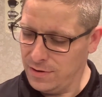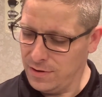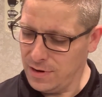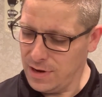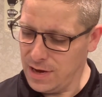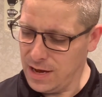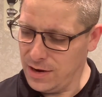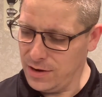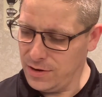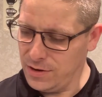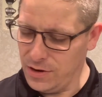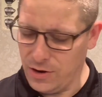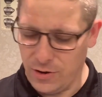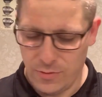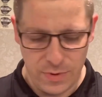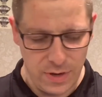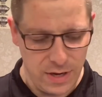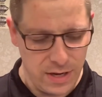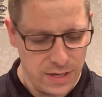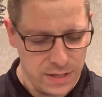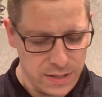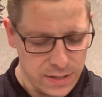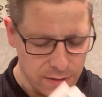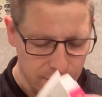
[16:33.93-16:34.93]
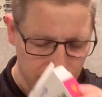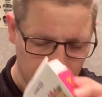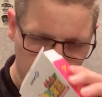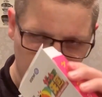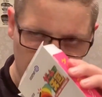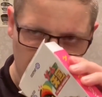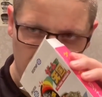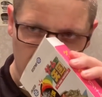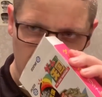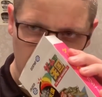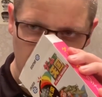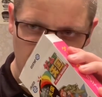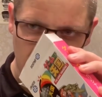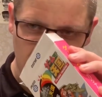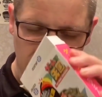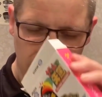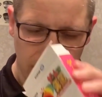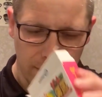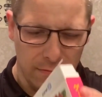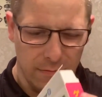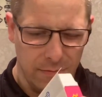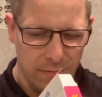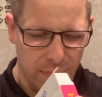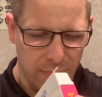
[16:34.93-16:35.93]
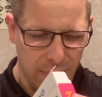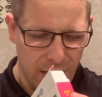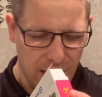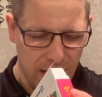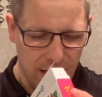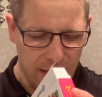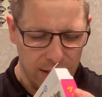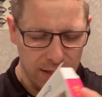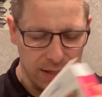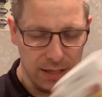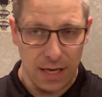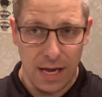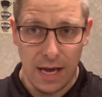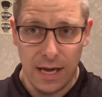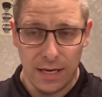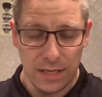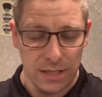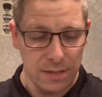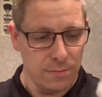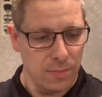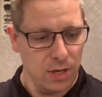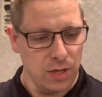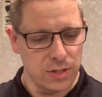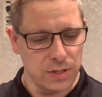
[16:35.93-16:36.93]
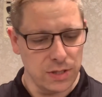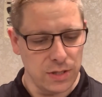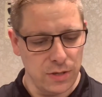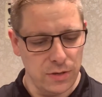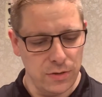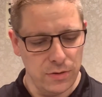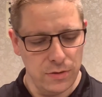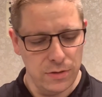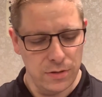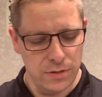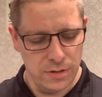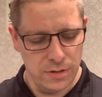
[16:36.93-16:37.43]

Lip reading: I don't know, because, yeah, inside it smells new.